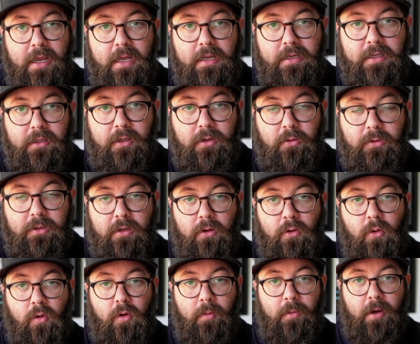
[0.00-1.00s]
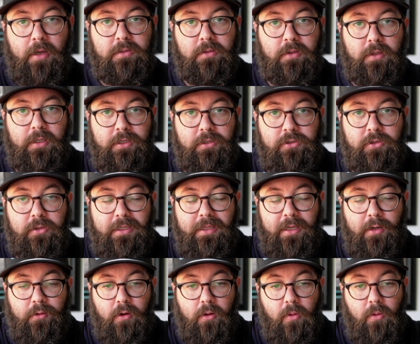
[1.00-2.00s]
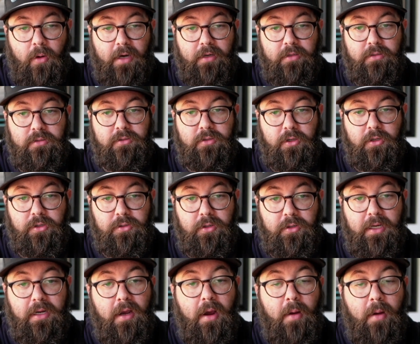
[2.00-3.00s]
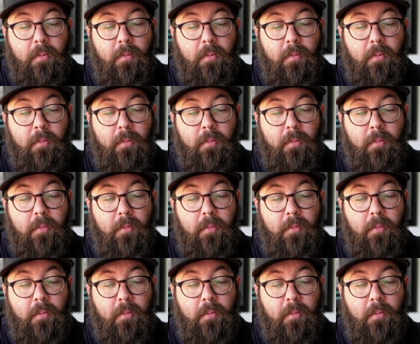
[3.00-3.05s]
dealing with the core muscle injury that requires surgery.